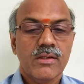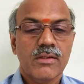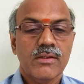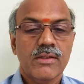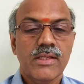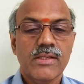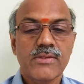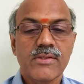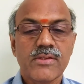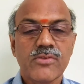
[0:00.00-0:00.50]

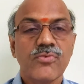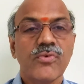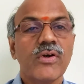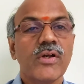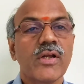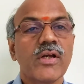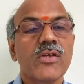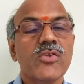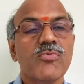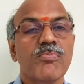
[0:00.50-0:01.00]
This is
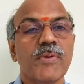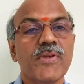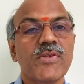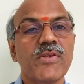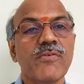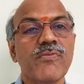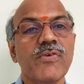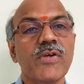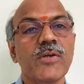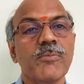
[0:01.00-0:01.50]
for a
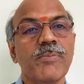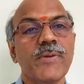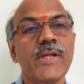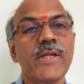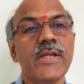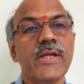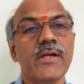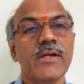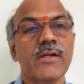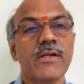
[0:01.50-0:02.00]
specific
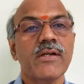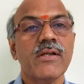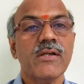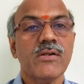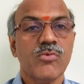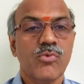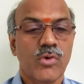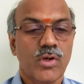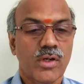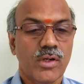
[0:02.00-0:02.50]
period
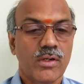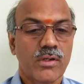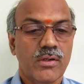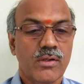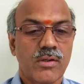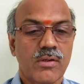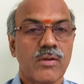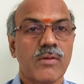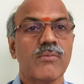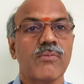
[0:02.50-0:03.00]
for
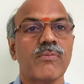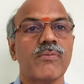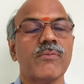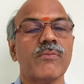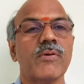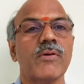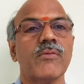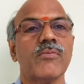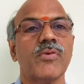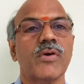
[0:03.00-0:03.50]

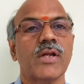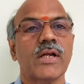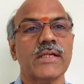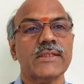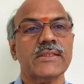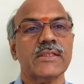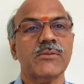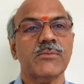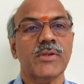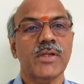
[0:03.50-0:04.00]
a
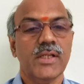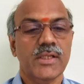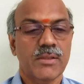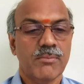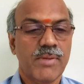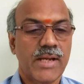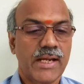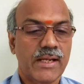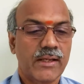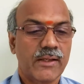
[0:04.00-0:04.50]
customer in the
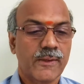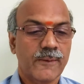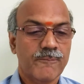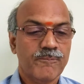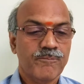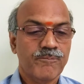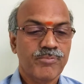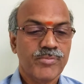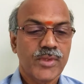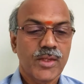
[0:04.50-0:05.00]
bank.
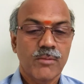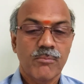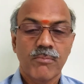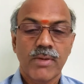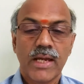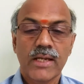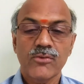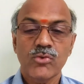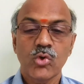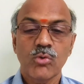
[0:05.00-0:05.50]

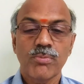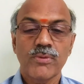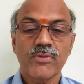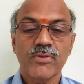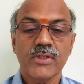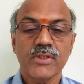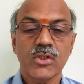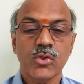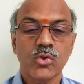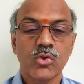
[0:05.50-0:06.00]
Banks open
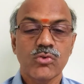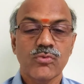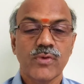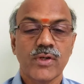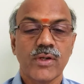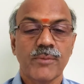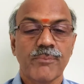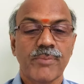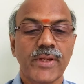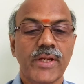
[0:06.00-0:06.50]
such accounts
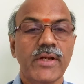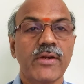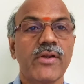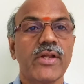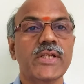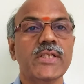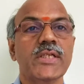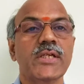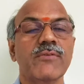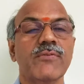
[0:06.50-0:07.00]
for a period
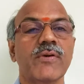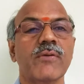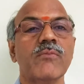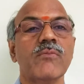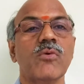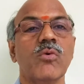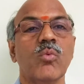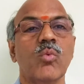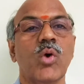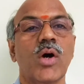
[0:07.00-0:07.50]
ranging from
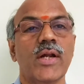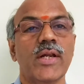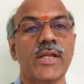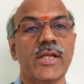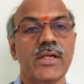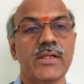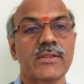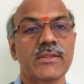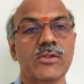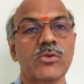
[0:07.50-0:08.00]
1
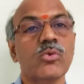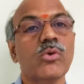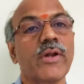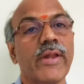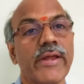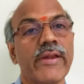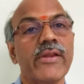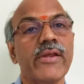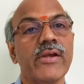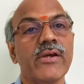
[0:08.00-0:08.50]
year to
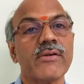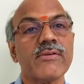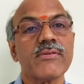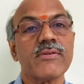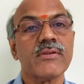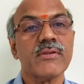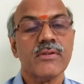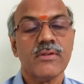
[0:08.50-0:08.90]
10 years.